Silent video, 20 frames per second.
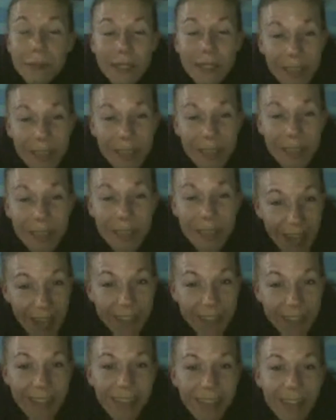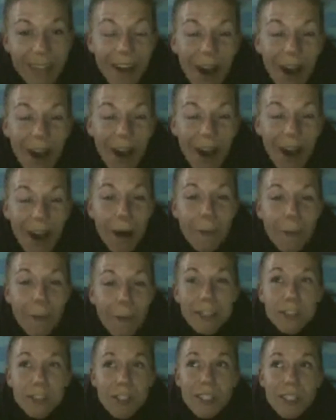Nobody believes that.
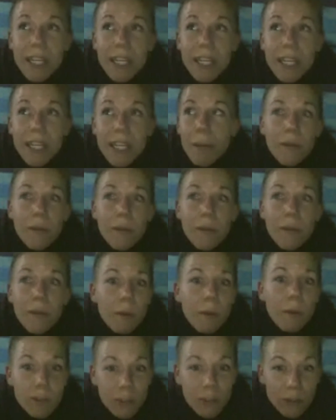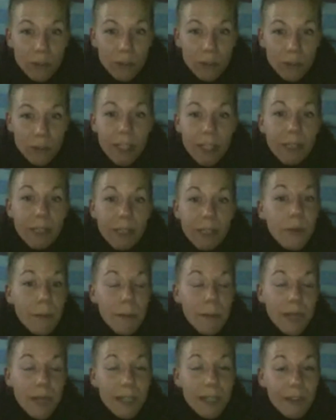And just think about the commercials and the
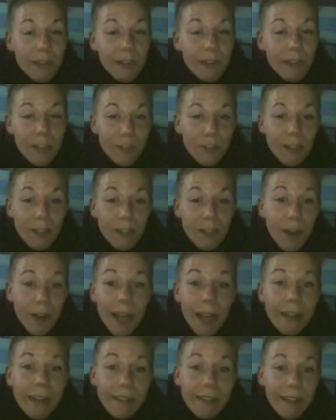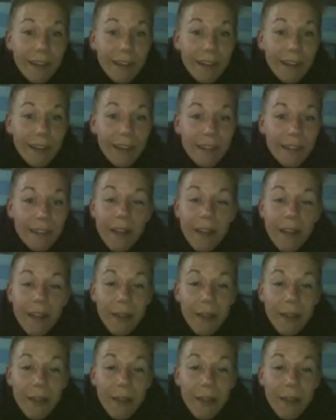print media that you see for anything.